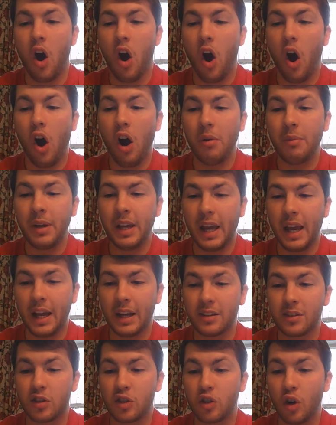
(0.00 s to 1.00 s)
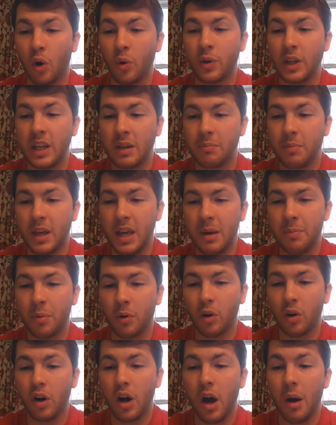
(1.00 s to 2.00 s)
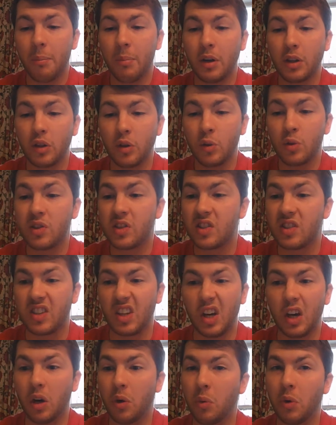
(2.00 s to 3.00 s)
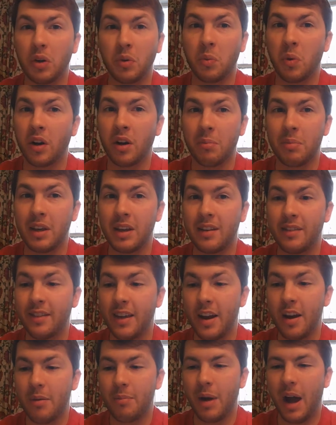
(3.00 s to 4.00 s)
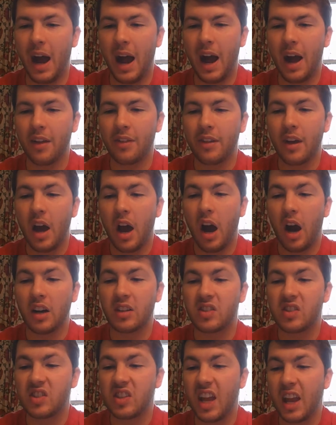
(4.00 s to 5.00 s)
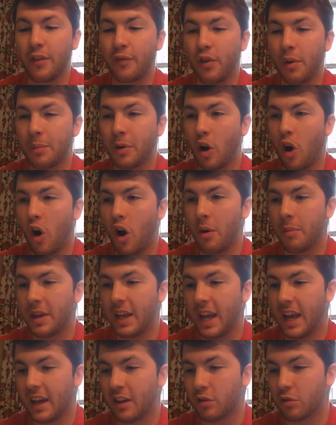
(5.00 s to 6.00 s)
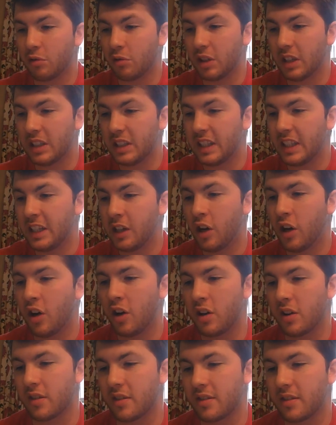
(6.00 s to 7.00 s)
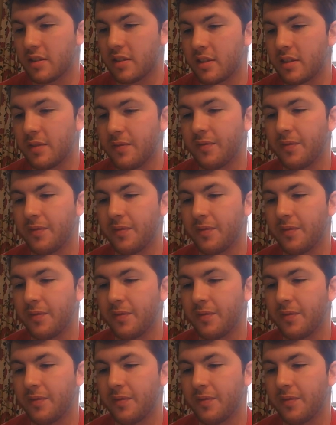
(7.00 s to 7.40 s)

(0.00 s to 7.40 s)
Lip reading: Army ants don't eat people, but you still wouldn't want to be in their path. A sting from an army ant really hurts.